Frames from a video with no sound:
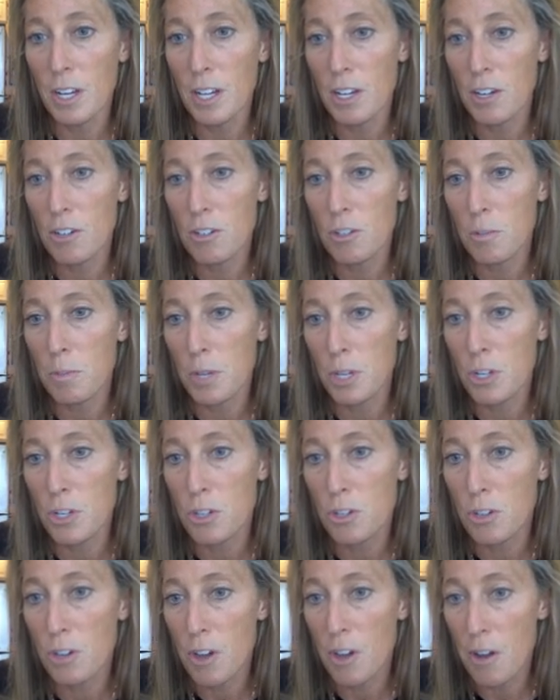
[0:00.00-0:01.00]
And here's a
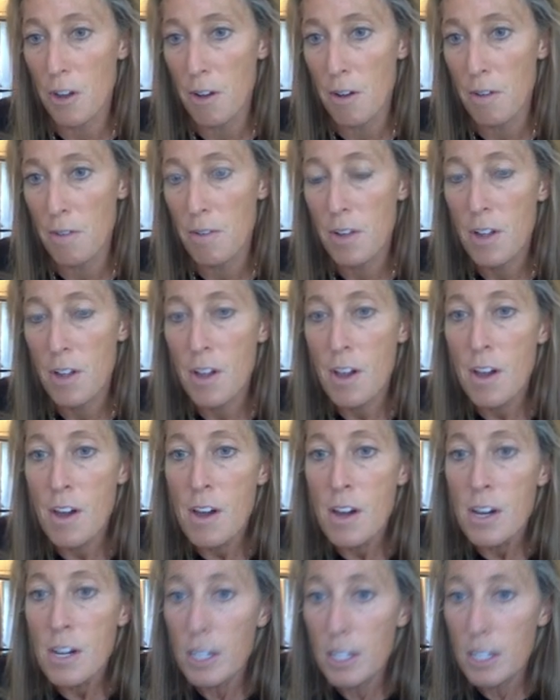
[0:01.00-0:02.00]
picture of
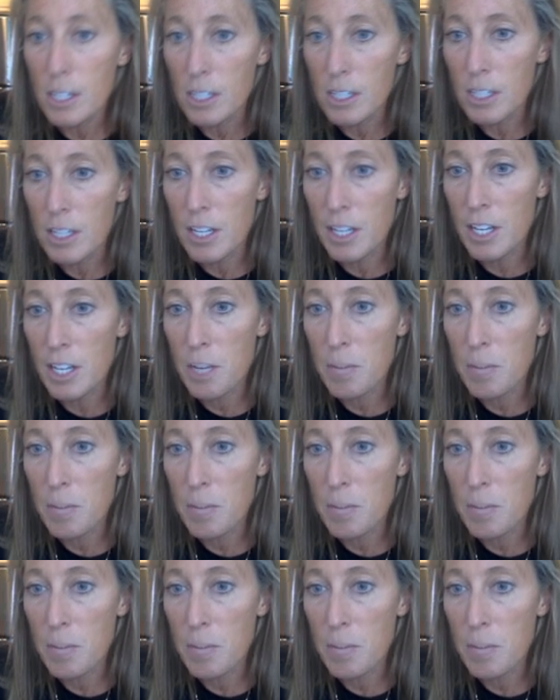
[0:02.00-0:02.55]
an